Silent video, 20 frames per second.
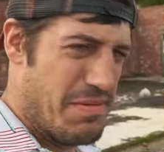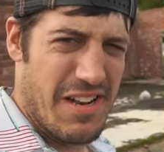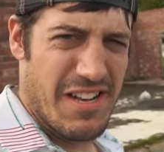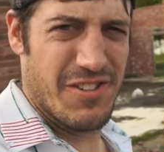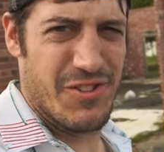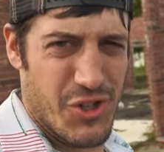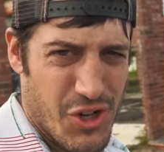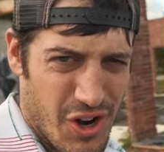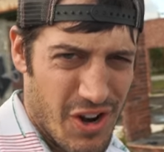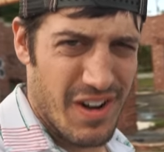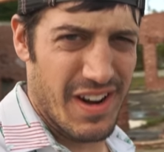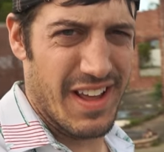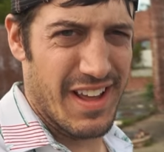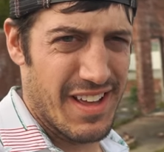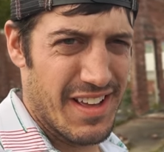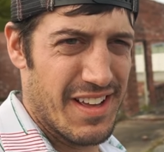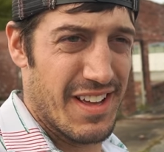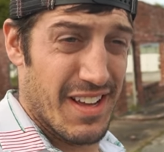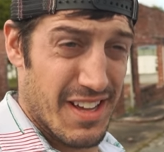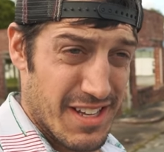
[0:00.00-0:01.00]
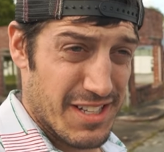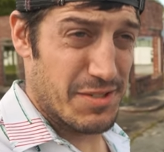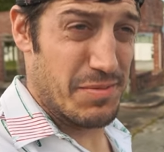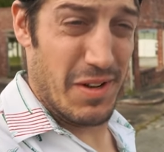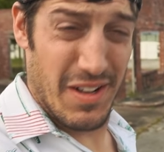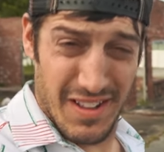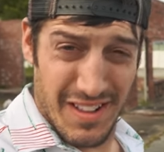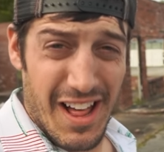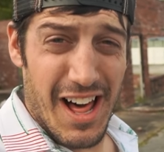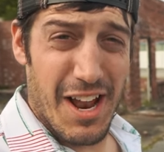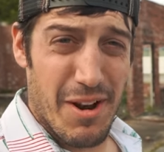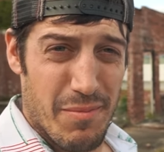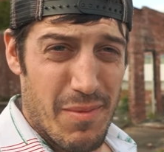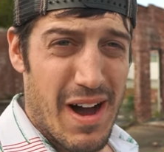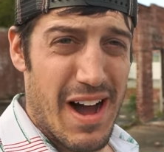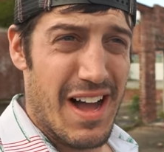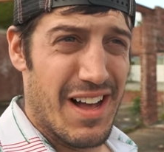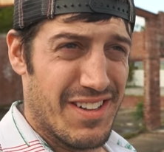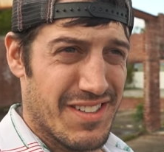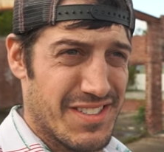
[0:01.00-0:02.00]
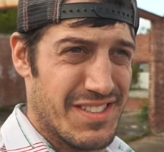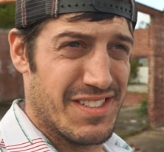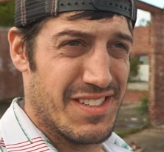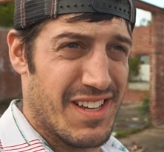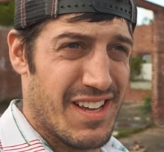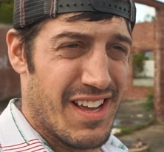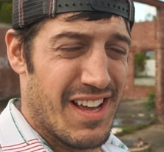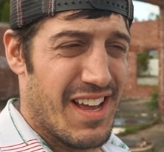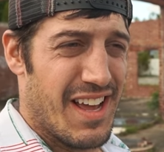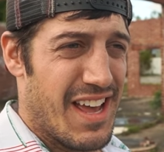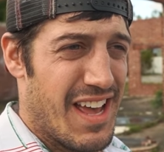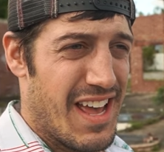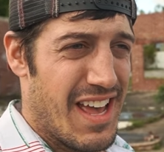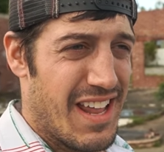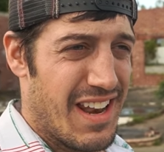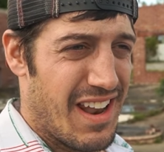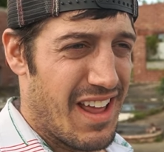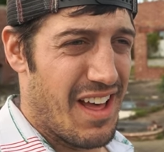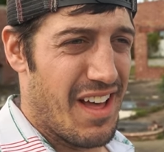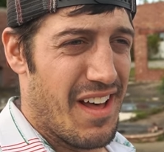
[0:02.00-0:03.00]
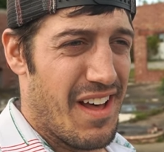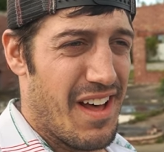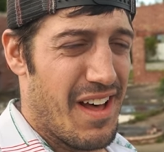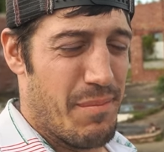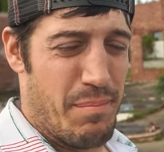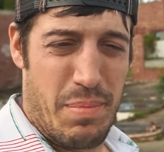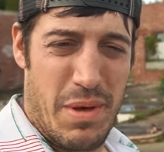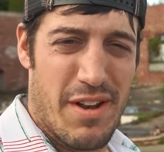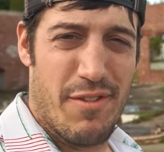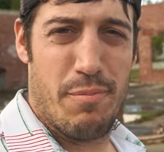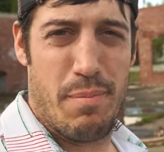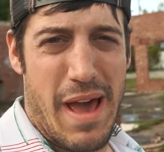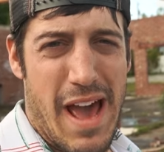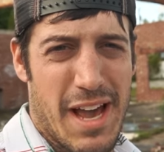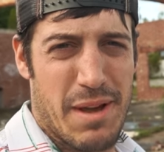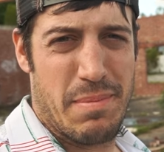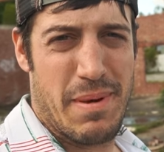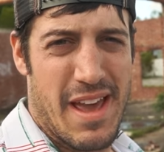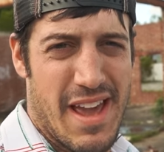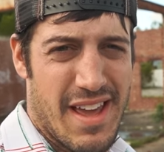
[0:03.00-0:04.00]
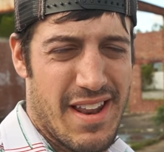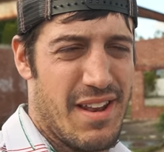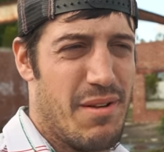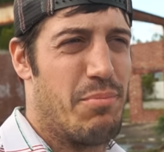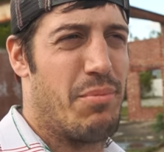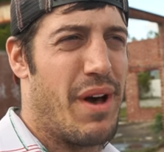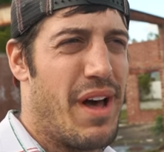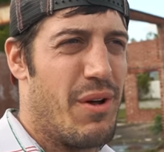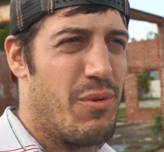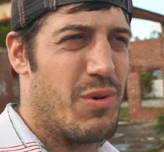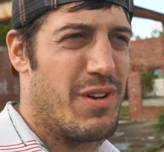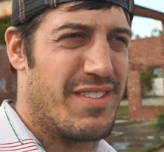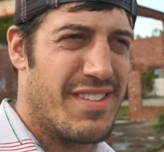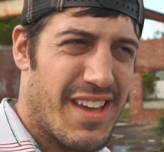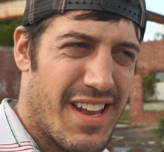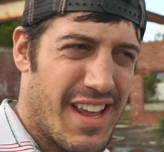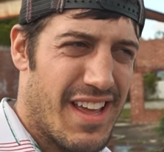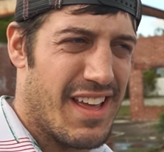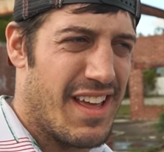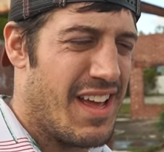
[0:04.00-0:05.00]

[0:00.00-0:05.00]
been a journey. It's been a lot of miles and a bit of back pain, but we did it.